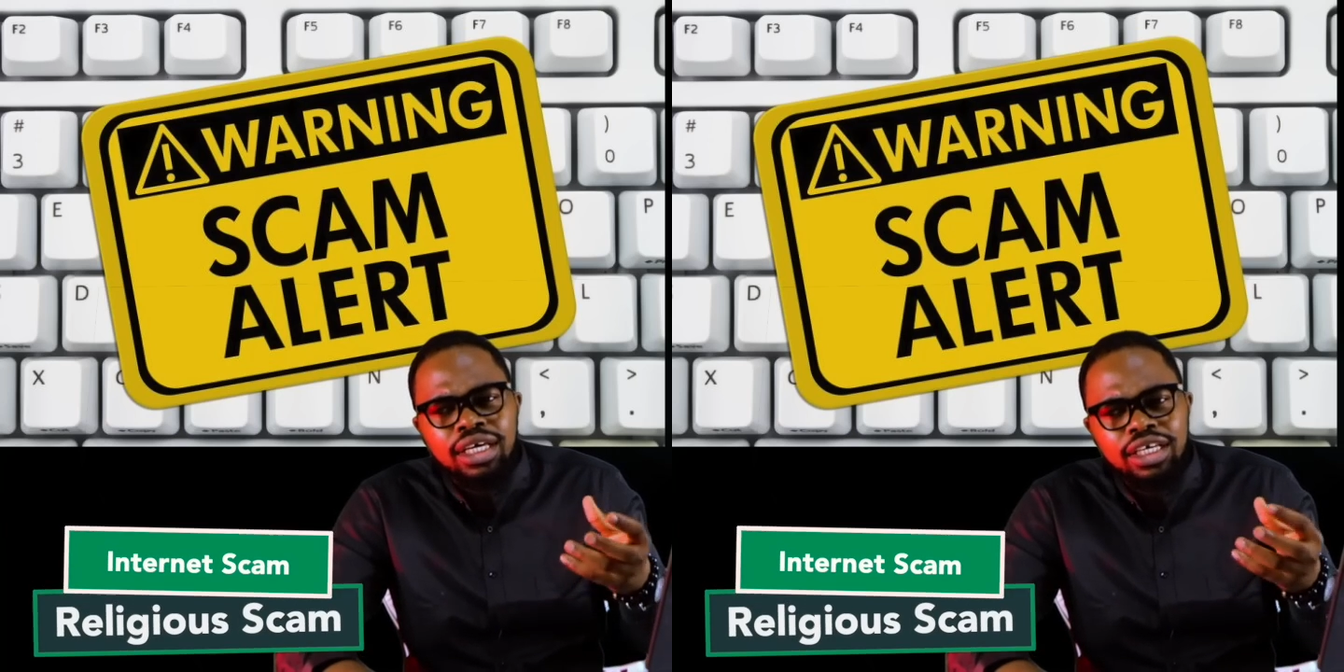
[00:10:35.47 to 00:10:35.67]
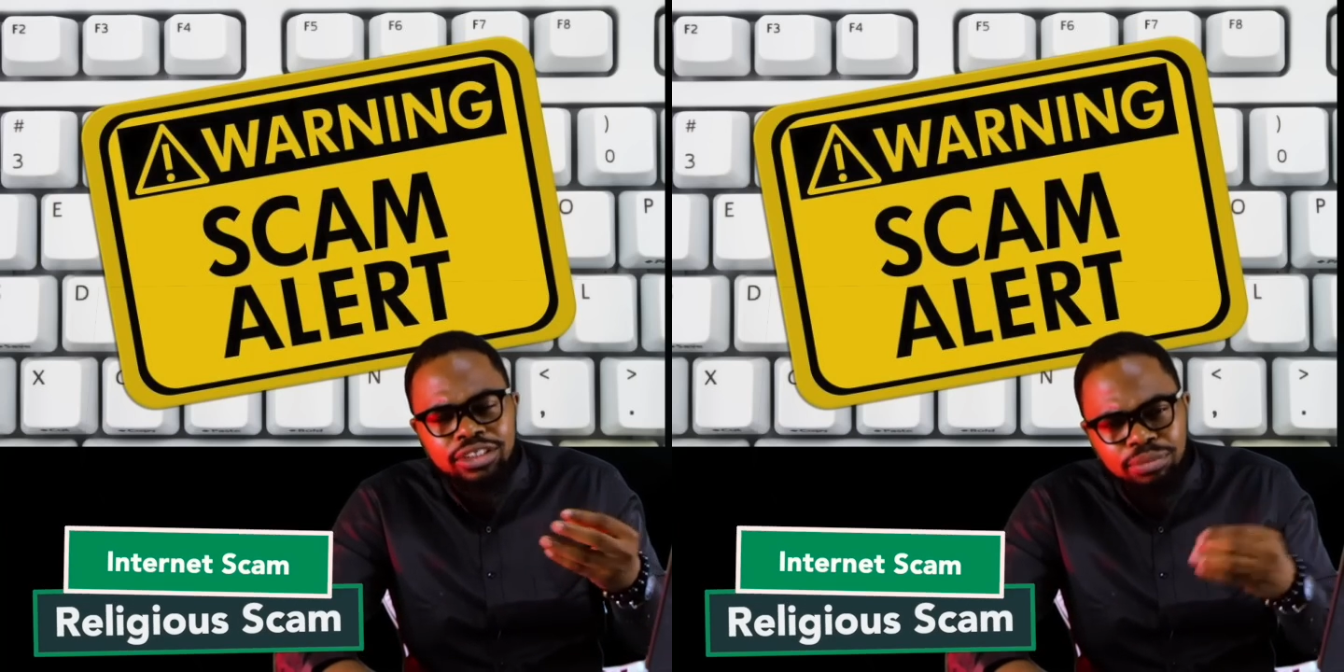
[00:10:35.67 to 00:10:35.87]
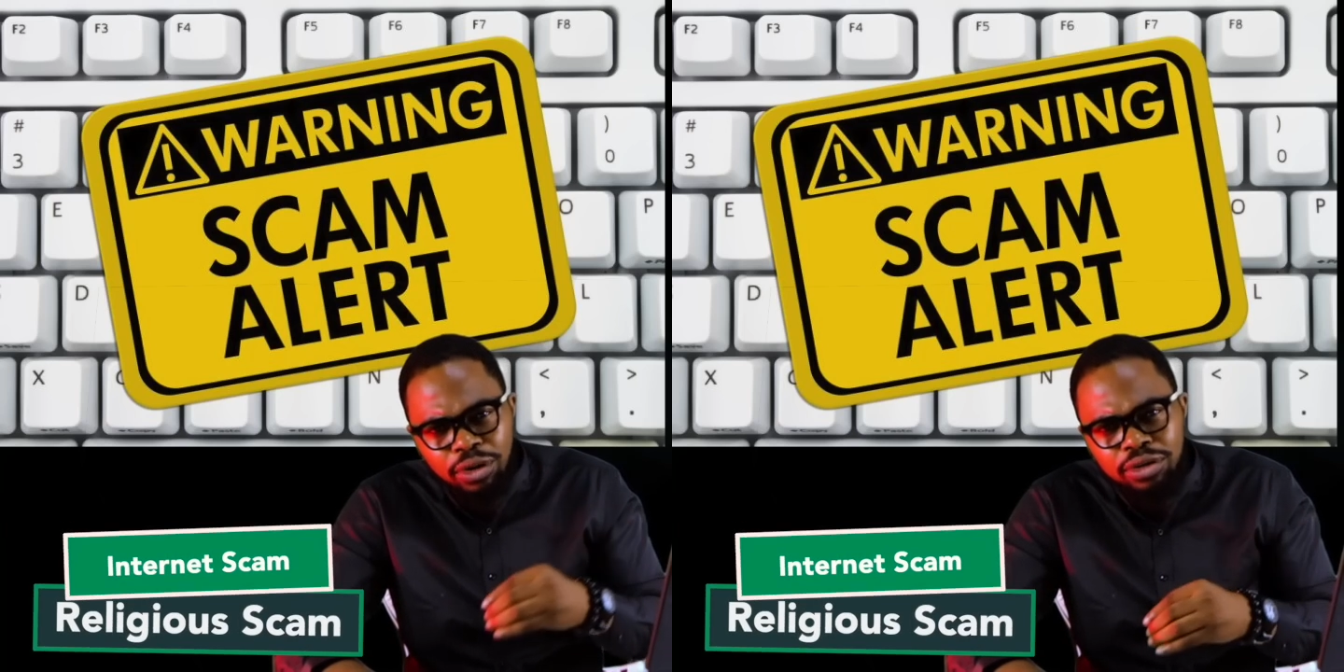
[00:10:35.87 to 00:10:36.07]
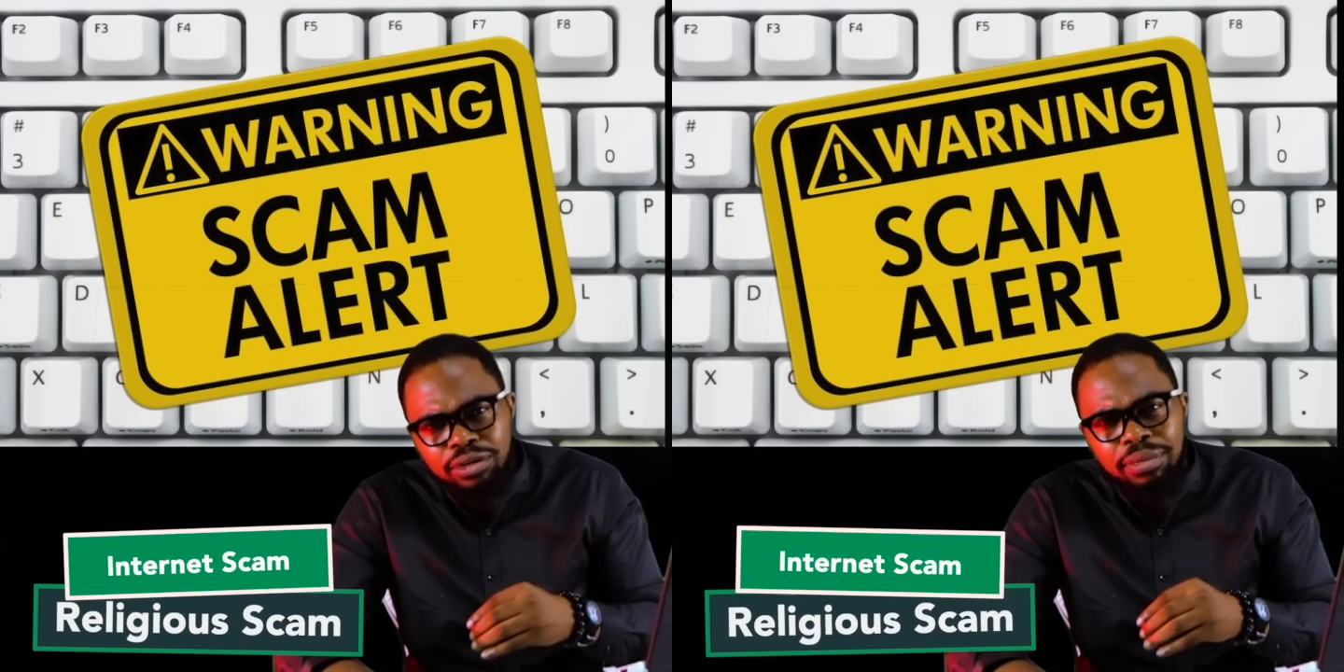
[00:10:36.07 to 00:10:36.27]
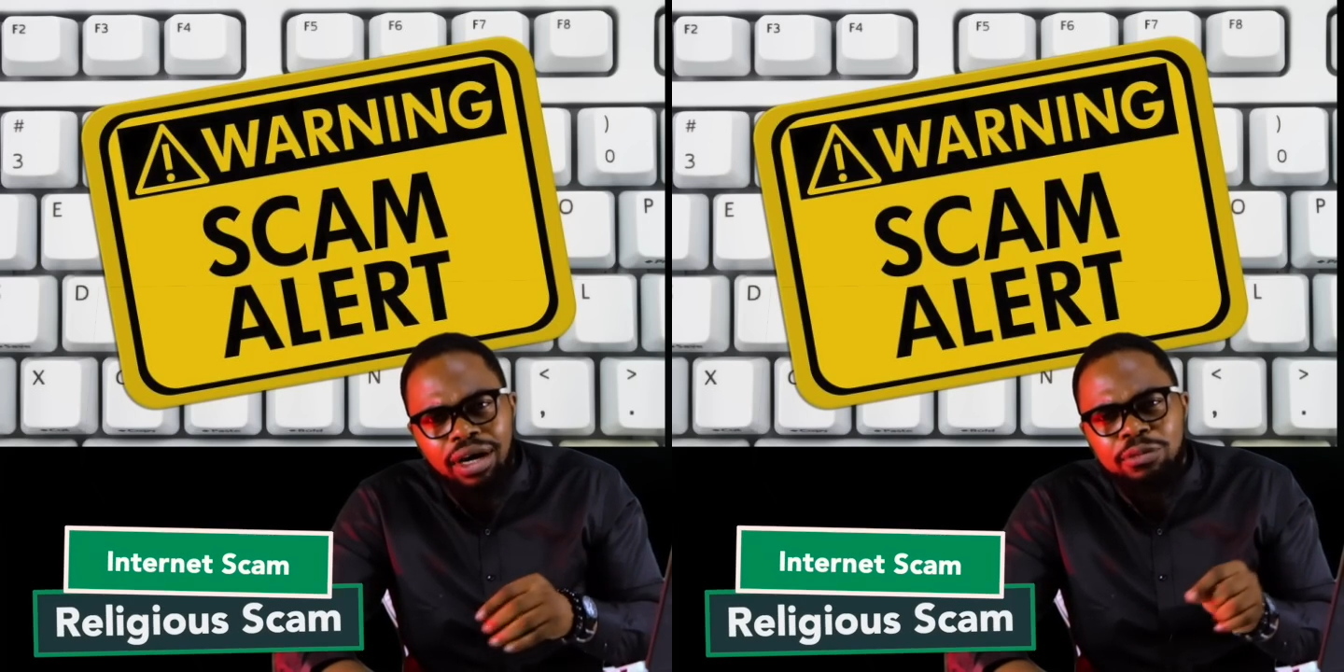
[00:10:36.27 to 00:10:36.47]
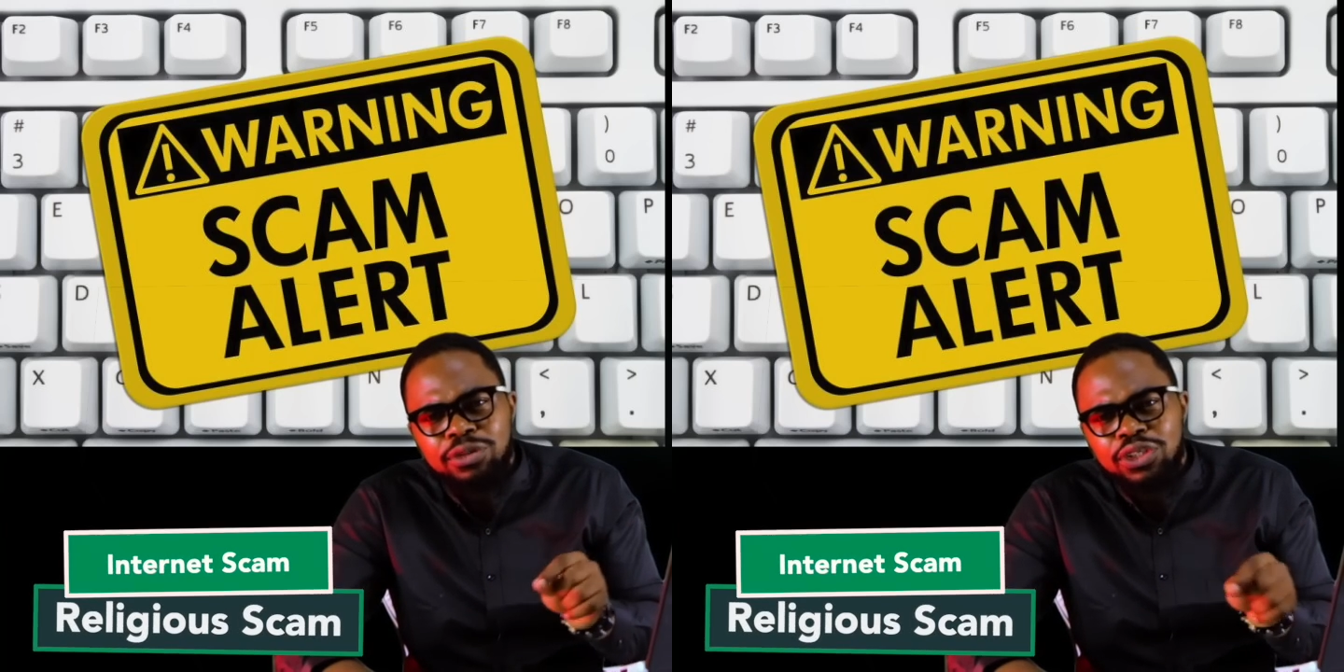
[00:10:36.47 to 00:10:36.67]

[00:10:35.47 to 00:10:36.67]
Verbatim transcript: it's more about